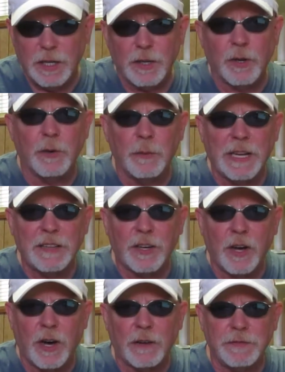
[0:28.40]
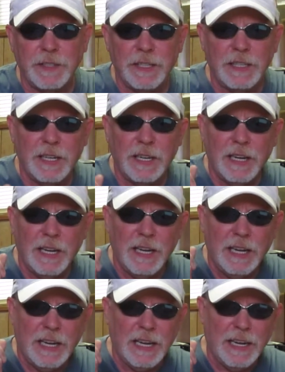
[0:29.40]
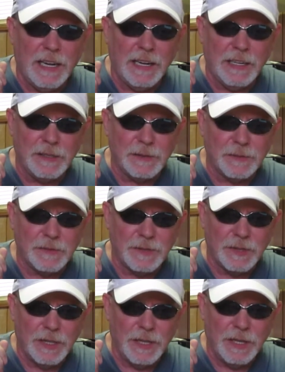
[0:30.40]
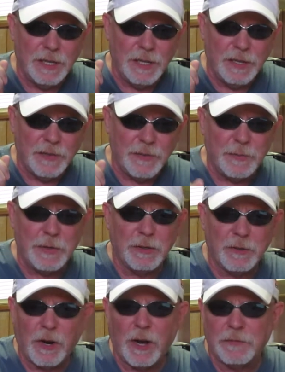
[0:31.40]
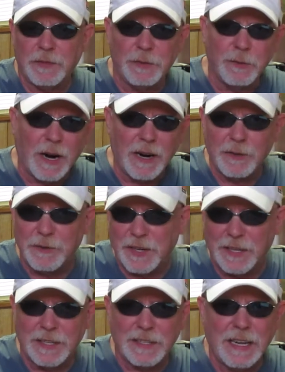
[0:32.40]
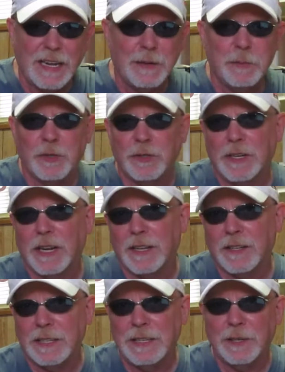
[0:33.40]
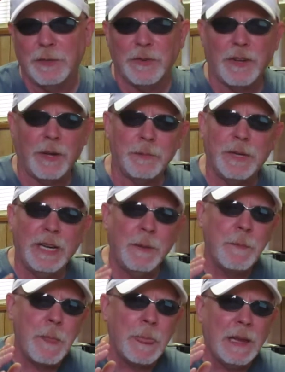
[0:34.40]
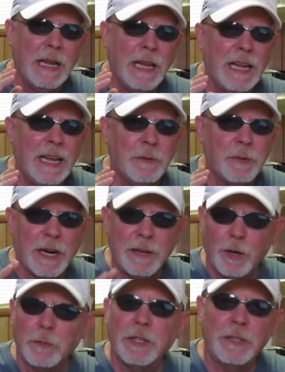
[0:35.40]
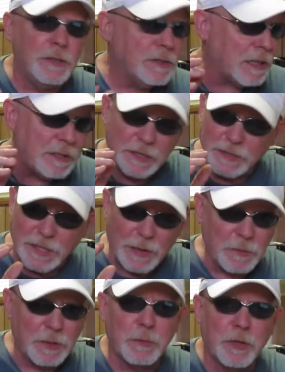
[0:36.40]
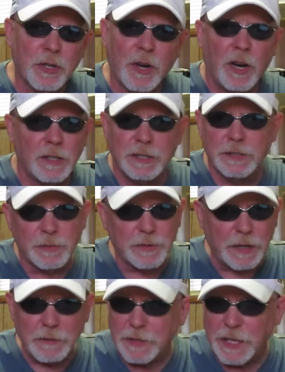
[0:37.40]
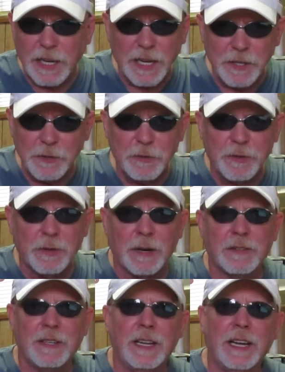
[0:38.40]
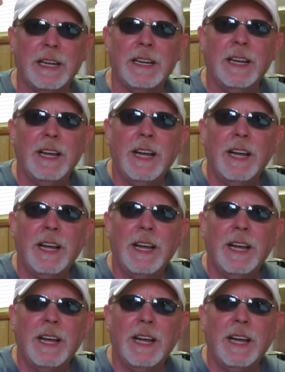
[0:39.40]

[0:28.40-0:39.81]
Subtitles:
go to make the coffee, and spill coffee grounds on the table. Gotta clean those up. And what I normally do is I'm a little more cautious with everything I do throughout the day.